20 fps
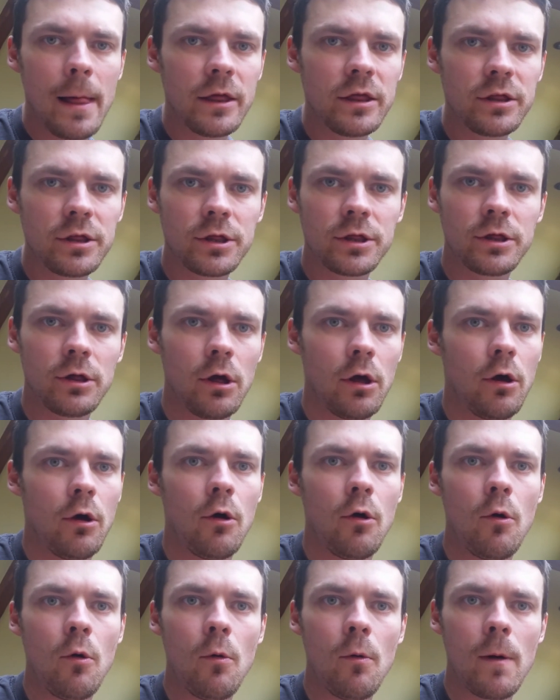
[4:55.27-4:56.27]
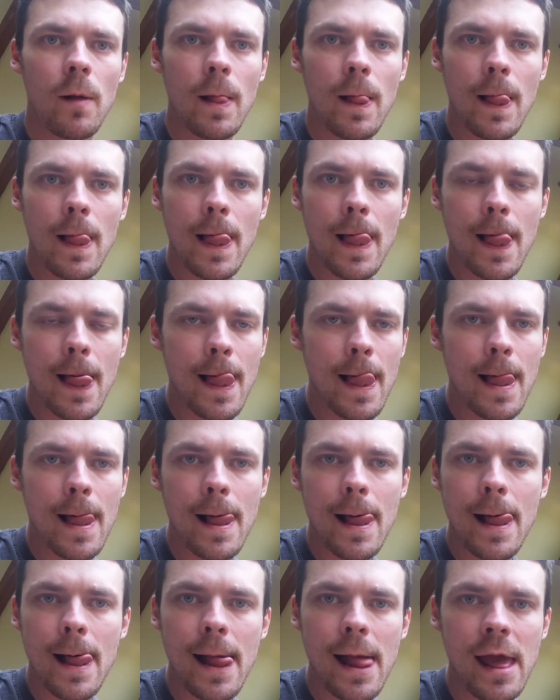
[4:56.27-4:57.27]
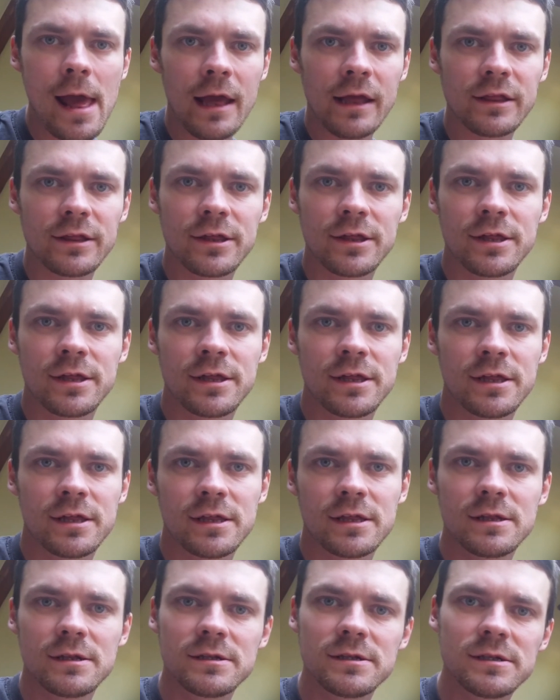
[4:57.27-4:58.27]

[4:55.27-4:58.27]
So it's